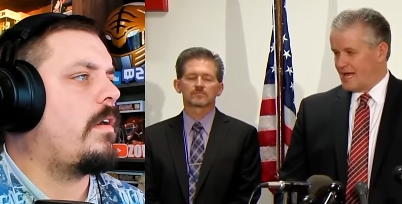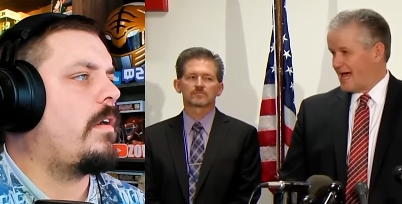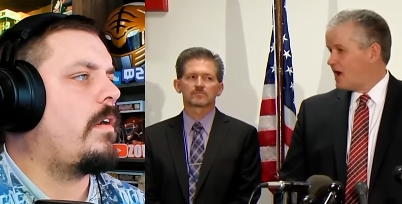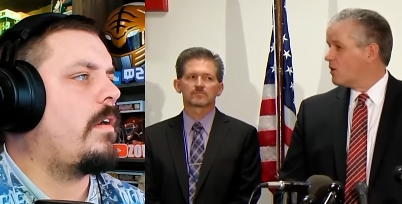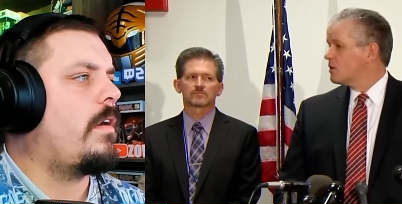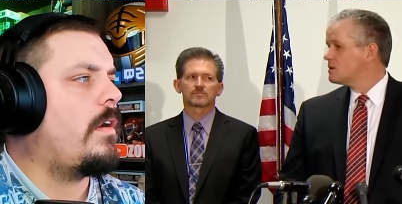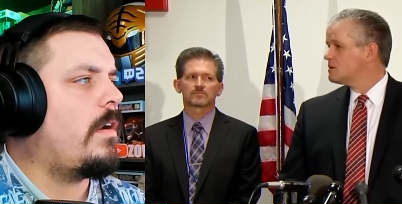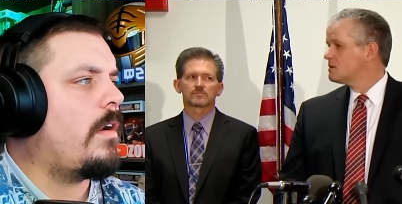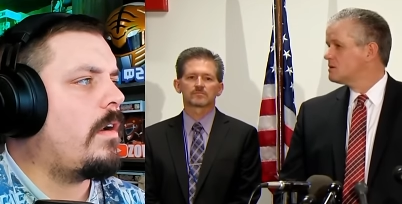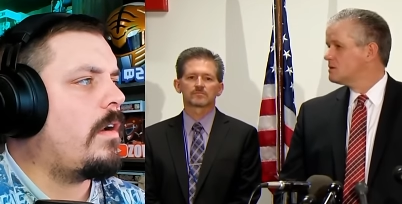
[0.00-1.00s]
Speaker 1: How
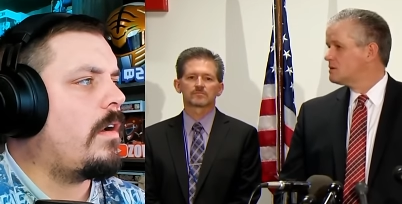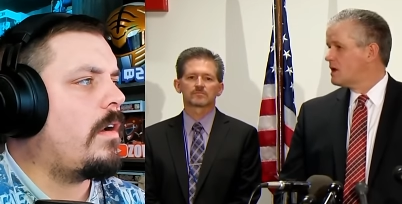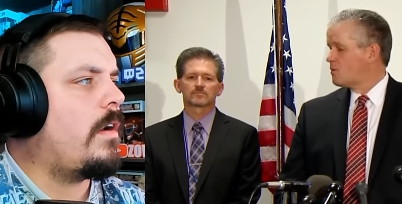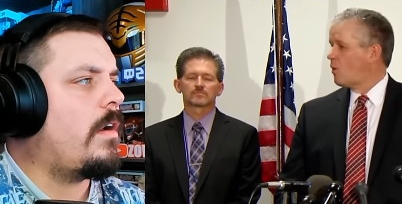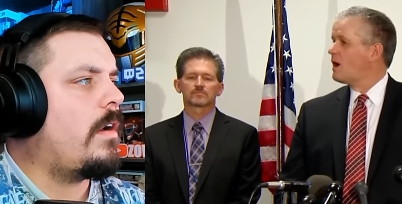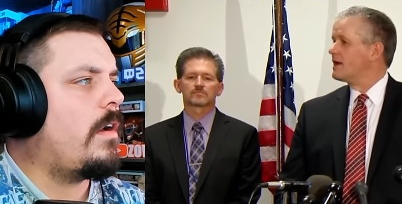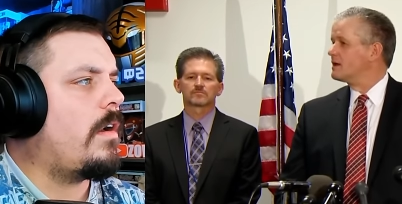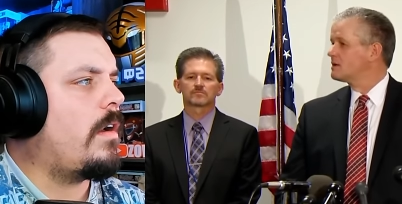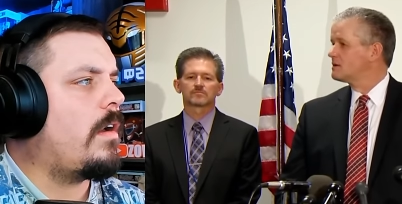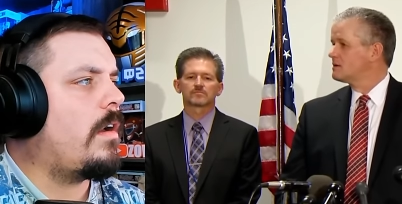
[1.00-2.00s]
and why?
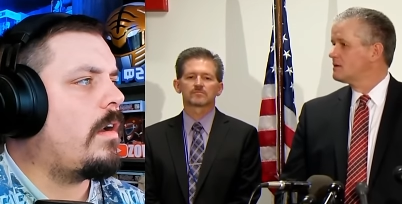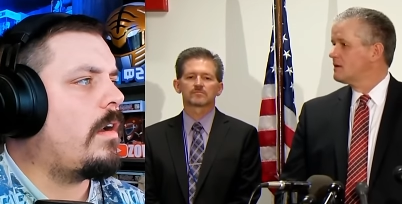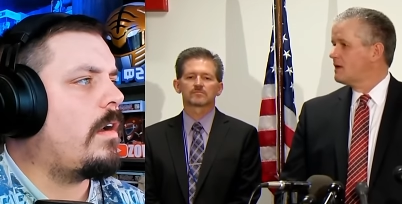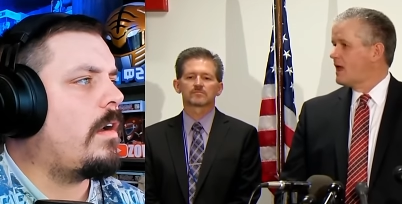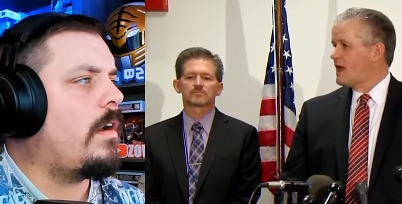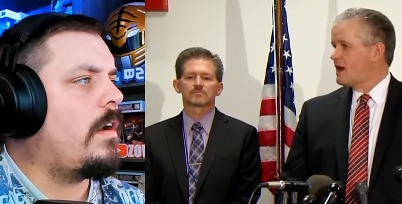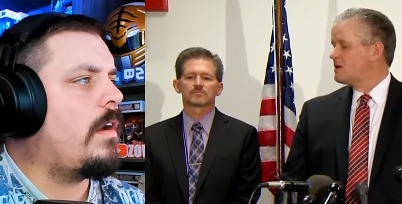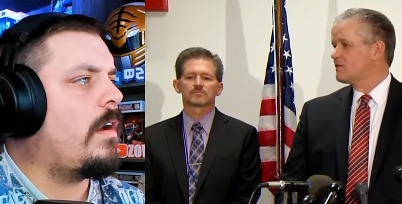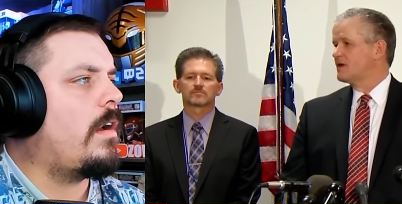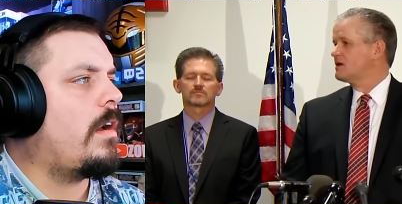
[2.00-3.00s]
And
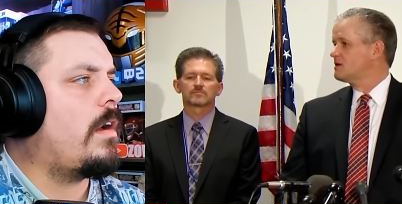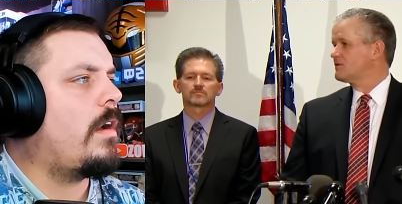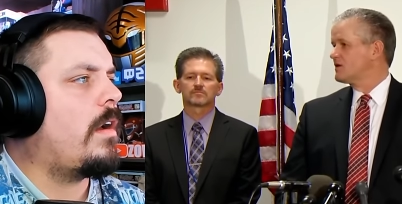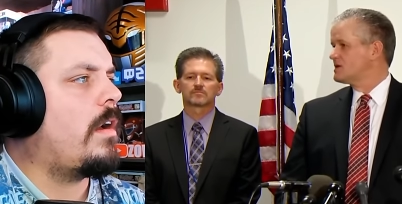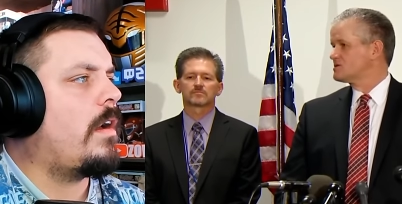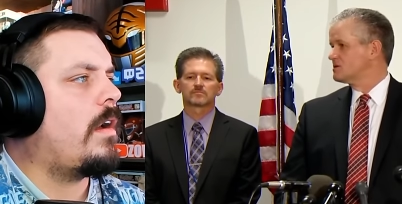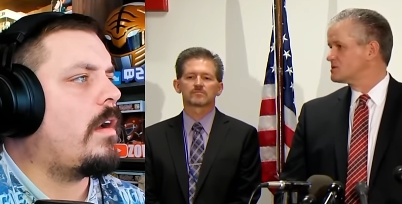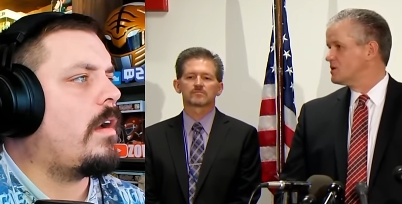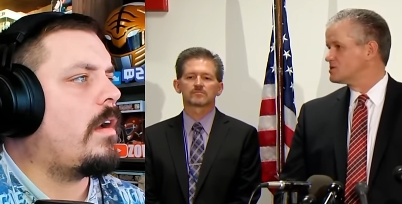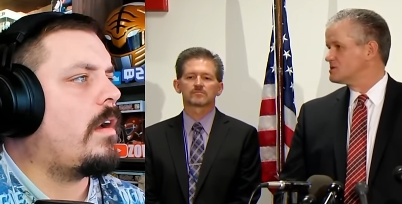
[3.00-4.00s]
I don't think he'll ever answer
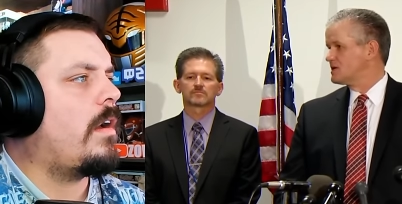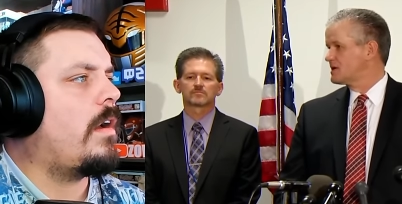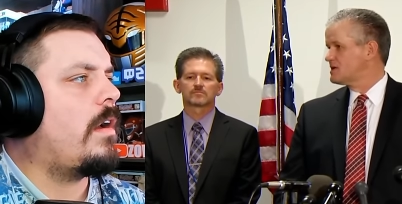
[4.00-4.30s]
those questions.